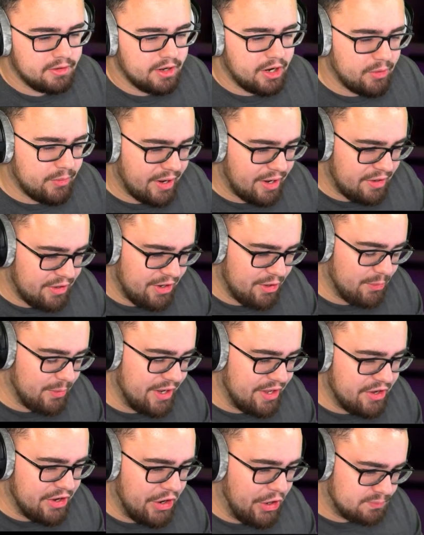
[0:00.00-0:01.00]
All right, here we
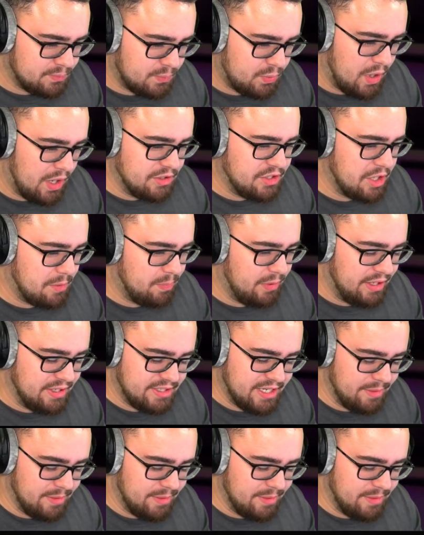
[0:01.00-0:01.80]
go. Project Playtime.